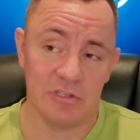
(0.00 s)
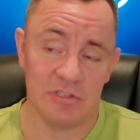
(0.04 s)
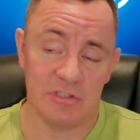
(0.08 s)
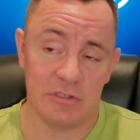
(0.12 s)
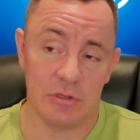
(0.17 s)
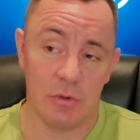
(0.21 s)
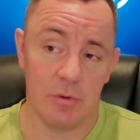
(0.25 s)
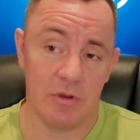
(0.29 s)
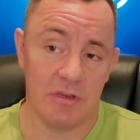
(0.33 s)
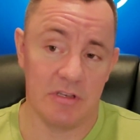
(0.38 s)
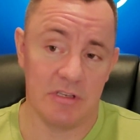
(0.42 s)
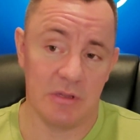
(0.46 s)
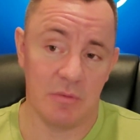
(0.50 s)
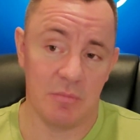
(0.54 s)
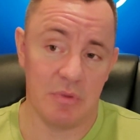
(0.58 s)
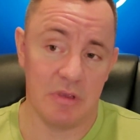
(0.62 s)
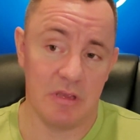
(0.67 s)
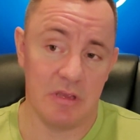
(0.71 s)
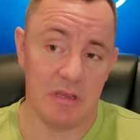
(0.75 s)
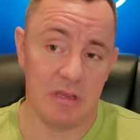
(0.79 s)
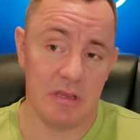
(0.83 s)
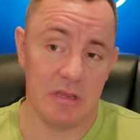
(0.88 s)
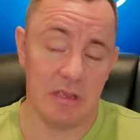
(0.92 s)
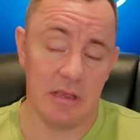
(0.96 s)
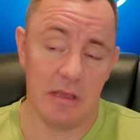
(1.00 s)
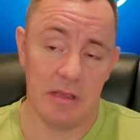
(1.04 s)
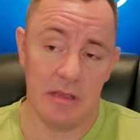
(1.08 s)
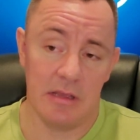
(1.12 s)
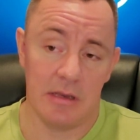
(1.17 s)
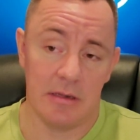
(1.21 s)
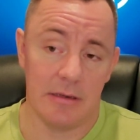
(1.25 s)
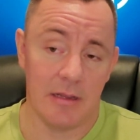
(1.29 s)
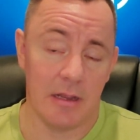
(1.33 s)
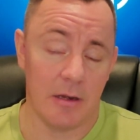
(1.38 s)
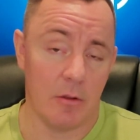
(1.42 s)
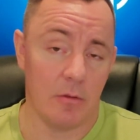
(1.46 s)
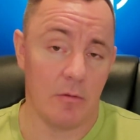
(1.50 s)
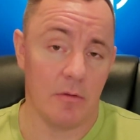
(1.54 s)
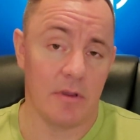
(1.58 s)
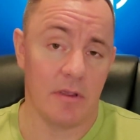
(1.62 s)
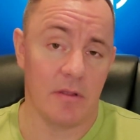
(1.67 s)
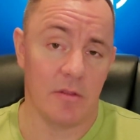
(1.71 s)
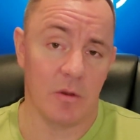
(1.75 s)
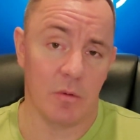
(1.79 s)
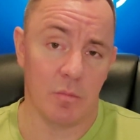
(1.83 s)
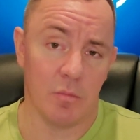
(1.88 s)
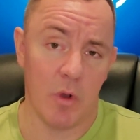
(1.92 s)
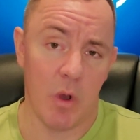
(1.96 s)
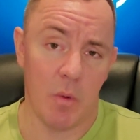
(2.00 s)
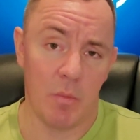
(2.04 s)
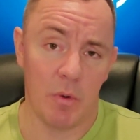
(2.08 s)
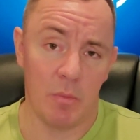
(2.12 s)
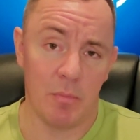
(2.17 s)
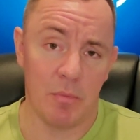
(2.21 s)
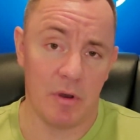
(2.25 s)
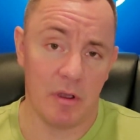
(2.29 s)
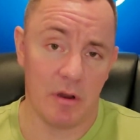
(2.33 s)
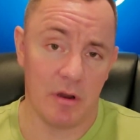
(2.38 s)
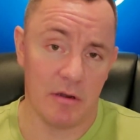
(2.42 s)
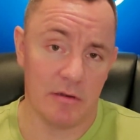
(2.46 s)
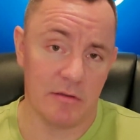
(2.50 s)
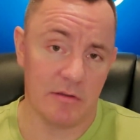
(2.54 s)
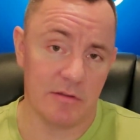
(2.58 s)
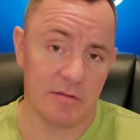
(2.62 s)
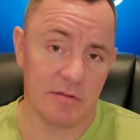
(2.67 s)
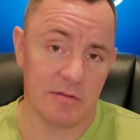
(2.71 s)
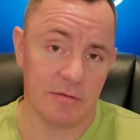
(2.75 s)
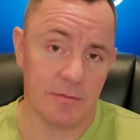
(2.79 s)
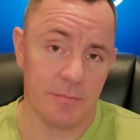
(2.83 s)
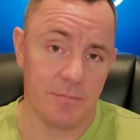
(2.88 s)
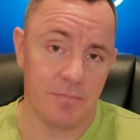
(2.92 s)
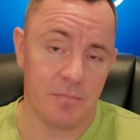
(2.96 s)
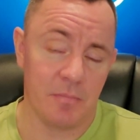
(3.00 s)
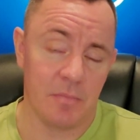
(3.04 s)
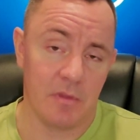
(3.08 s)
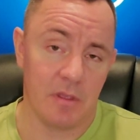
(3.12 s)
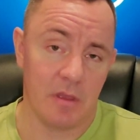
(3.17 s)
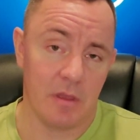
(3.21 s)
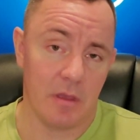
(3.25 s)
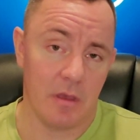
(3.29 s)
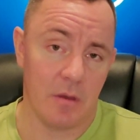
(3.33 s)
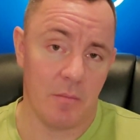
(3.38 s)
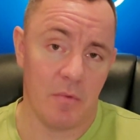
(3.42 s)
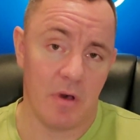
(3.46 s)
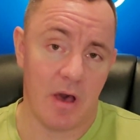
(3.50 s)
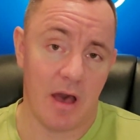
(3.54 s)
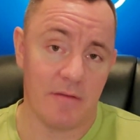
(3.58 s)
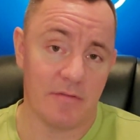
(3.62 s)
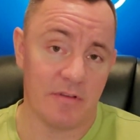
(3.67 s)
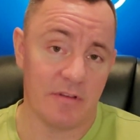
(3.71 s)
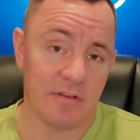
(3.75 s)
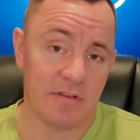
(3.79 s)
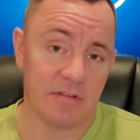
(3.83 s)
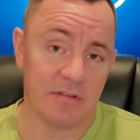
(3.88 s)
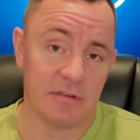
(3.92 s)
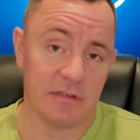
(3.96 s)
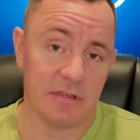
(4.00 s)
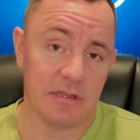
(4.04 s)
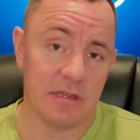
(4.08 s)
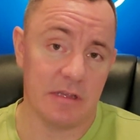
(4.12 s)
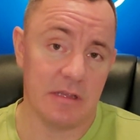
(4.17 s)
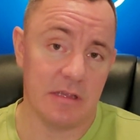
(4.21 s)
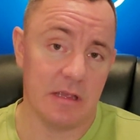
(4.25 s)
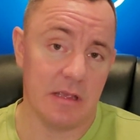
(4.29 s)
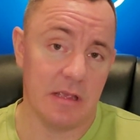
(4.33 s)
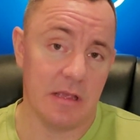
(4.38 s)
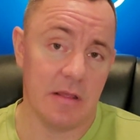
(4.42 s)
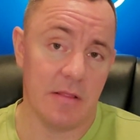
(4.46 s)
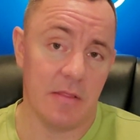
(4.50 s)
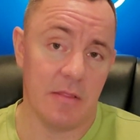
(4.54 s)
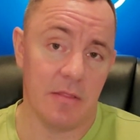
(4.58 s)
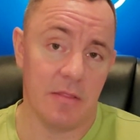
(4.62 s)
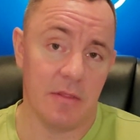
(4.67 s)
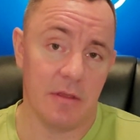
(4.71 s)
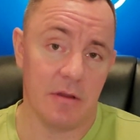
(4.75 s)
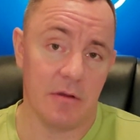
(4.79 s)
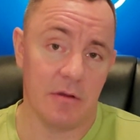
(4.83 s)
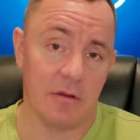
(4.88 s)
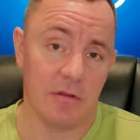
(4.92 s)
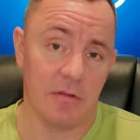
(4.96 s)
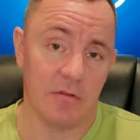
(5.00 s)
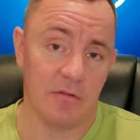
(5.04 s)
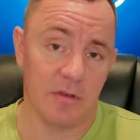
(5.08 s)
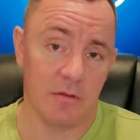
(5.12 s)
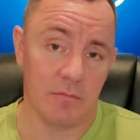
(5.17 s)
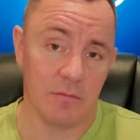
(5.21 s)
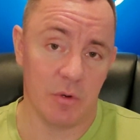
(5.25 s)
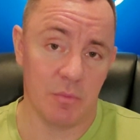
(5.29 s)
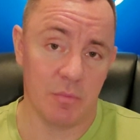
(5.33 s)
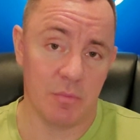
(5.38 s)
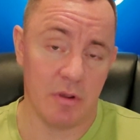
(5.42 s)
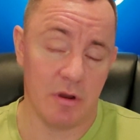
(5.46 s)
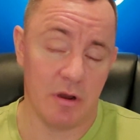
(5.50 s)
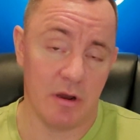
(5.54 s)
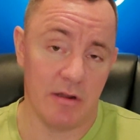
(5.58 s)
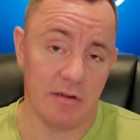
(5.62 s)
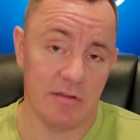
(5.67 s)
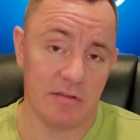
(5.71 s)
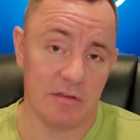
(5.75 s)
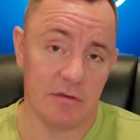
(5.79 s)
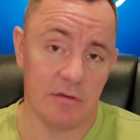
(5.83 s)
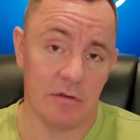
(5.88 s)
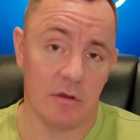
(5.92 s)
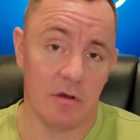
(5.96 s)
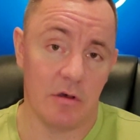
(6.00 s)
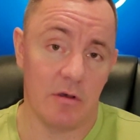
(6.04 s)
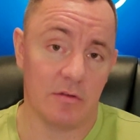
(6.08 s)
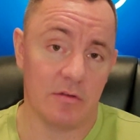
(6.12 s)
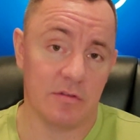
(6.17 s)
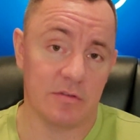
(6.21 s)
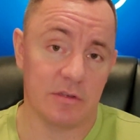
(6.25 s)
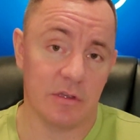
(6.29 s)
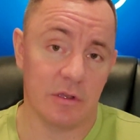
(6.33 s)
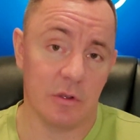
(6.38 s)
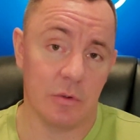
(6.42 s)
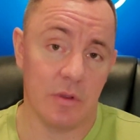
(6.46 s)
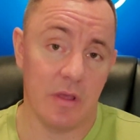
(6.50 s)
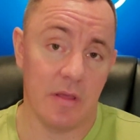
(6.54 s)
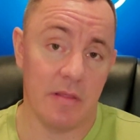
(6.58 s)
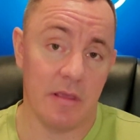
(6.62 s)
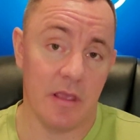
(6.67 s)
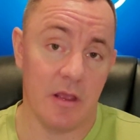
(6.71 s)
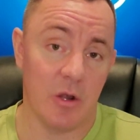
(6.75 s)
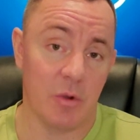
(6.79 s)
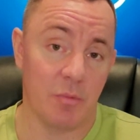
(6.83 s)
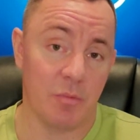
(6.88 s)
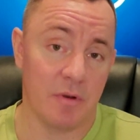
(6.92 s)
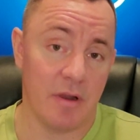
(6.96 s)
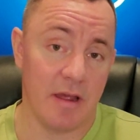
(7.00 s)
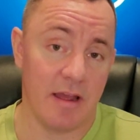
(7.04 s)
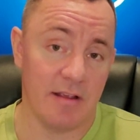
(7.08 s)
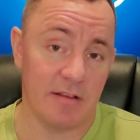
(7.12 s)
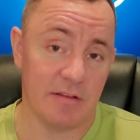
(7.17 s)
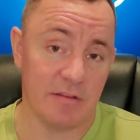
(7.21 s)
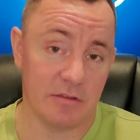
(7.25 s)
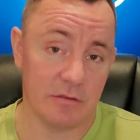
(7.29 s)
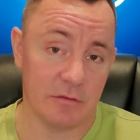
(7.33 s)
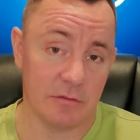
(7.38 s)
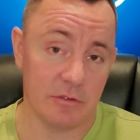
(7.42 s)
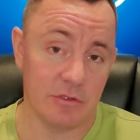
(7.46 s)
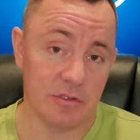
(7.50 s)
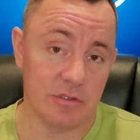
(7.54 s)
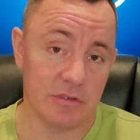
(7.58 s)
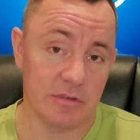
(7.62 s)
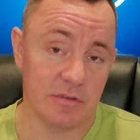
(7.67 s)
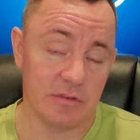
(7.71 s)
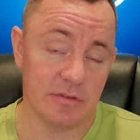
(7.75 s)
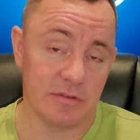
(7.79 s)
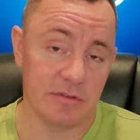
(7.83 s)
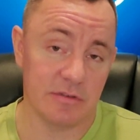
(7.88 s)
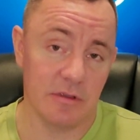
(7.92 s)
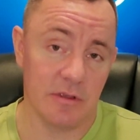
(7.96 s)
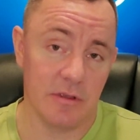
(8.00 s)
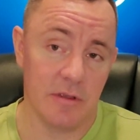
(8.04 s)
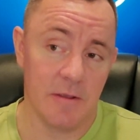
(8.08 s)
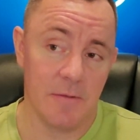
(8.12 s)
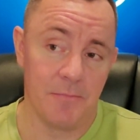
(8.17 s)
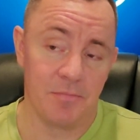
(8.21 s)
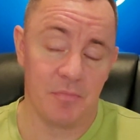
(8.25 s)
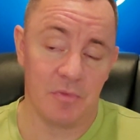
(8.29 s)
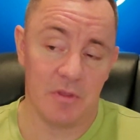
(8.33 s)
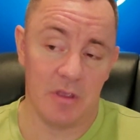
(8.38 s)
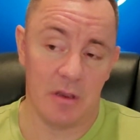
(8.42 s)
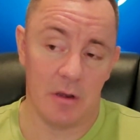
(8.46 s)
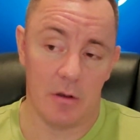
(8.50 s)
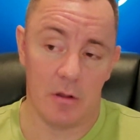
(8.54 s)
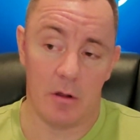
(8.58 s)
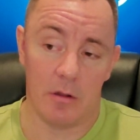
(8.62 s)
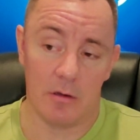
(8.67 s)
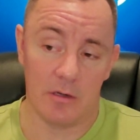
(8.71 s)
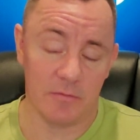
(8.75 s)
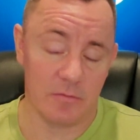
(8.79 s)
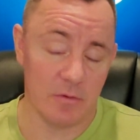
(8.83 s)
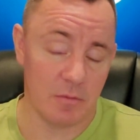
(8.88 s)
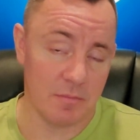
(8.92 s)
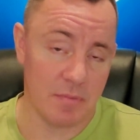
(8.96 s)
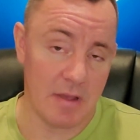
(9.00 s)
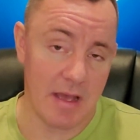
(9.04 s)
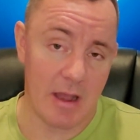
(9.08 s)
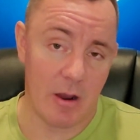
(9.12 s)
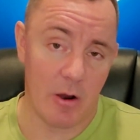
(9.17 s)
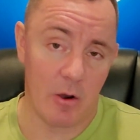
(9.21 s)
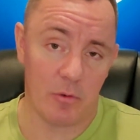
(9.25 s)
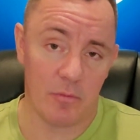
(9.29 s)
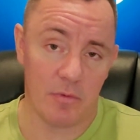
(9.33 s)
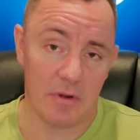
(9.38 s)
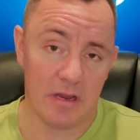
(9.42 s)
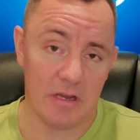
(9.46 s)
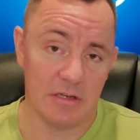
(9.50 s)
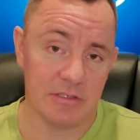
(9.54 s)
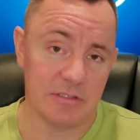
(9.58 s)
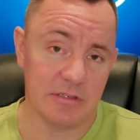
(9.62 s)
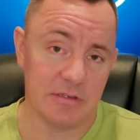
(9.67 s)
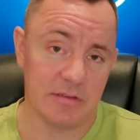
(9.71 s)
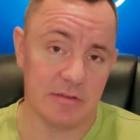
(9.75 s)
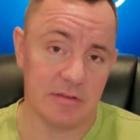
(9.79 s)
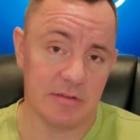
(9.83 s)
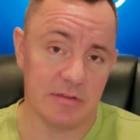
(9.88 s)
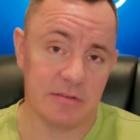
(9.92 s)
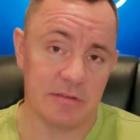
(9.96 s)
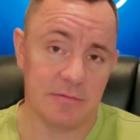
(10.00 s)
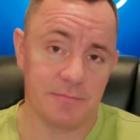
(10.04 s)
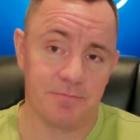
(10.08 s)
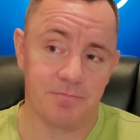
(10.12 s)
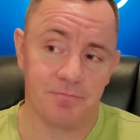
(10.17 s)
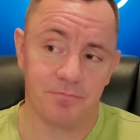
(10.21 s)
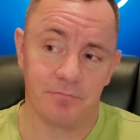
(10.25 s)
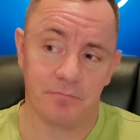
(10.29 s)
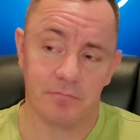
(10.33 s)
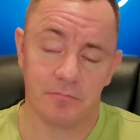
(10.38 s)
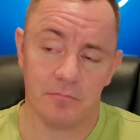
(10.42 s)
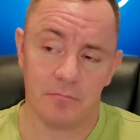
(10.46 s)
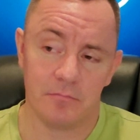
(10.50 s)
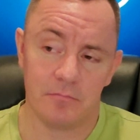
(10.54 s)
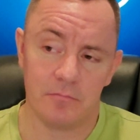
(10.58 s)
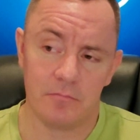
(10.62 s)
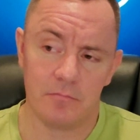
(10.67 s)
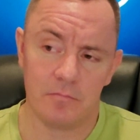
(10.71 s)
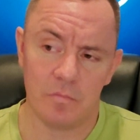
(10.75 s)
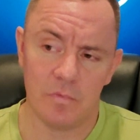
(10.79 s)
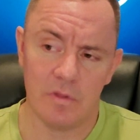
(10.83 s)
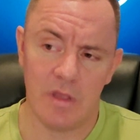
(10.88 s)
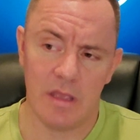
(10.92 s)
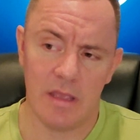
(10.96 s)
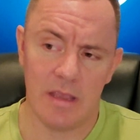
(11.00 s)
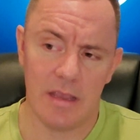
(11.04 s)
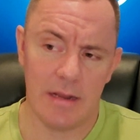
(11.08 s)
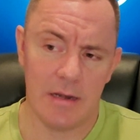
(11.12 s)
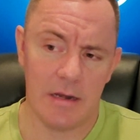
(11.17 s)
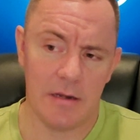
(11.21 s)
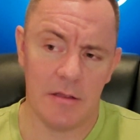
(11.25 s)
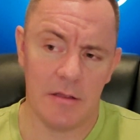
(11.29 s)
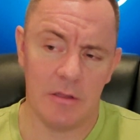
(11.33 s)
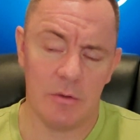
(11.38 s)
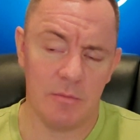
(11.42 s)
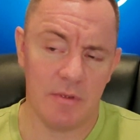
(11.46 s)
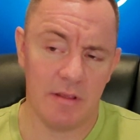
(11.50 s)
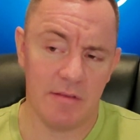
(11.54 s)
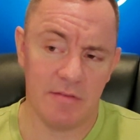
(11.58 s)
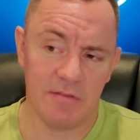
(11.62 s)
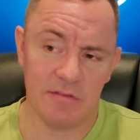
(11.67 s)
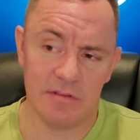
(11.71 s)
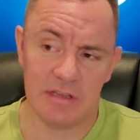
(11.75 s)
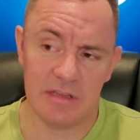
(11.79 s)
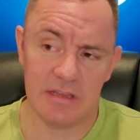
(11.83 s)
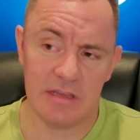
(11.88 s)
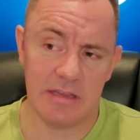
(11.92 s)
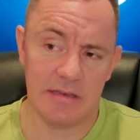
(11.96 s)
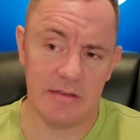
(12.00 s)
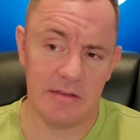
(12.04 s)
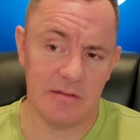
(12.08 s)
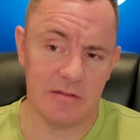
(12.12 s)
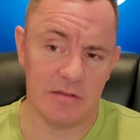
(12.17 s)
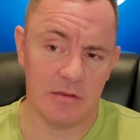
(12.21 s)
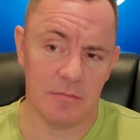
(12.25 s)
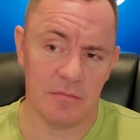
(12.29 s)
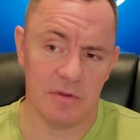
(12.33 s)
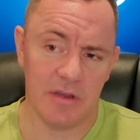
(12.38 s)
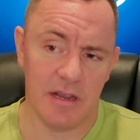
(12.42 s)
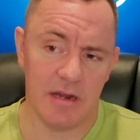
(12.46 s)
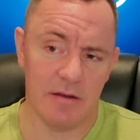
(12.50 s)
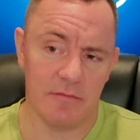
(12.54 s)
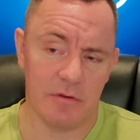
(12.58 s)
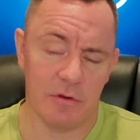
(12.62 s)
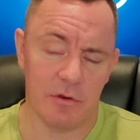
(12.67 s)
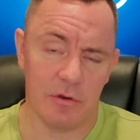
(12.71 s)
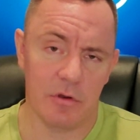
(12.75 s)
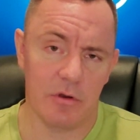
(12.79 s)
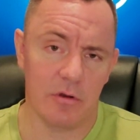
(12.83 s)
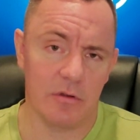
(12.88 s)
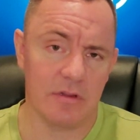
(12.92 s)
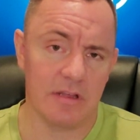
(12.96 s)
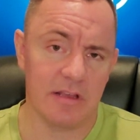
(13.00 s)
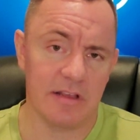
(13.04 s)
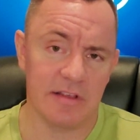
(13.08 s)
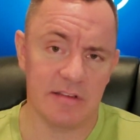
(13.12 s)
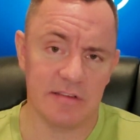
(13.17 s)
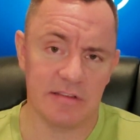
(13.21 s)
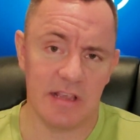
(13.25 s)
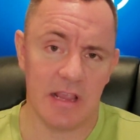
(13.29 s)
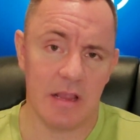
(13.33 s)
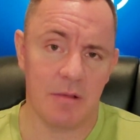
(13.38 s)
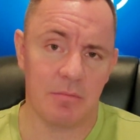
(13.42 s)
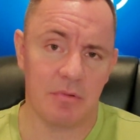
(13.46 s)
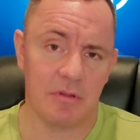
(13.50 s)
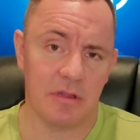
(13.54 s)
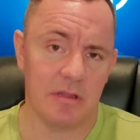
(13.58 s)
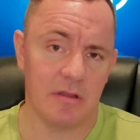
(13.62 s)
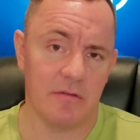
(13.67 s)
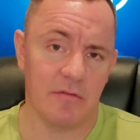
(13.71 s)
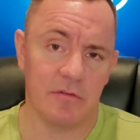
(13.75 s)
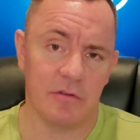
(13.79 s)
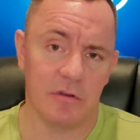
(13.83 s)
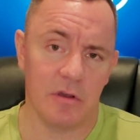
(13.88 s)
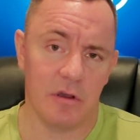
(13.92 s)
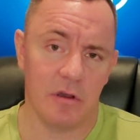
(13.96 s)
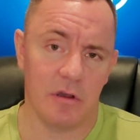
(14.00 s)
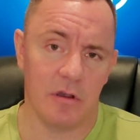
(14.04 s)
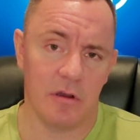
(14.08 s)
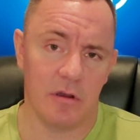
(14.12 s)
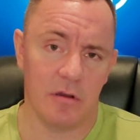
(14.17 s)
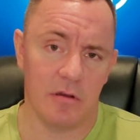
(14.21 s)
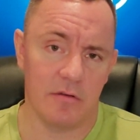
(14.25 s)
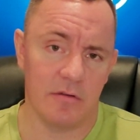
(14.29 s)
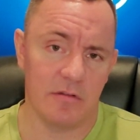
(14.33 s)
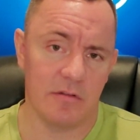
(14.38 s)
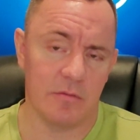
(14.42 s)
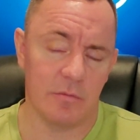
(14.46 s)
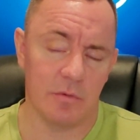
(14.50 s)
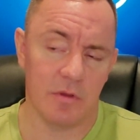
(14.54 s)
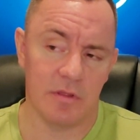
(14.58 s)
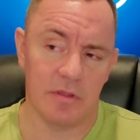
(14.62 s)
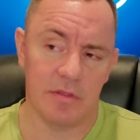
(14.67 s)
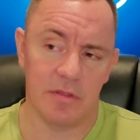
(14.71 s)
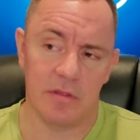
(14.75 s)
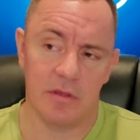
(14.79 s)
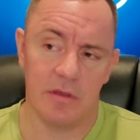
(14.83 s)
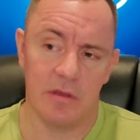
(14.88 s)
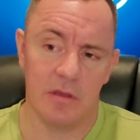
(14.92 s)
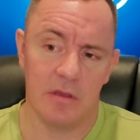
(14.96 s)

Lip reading: which is going to be not only in their mobile parts, obviously in their consumer parts, and also in the enterprise solutions and all different power ranges. And I know that we've seen some kind of early sampling of cards with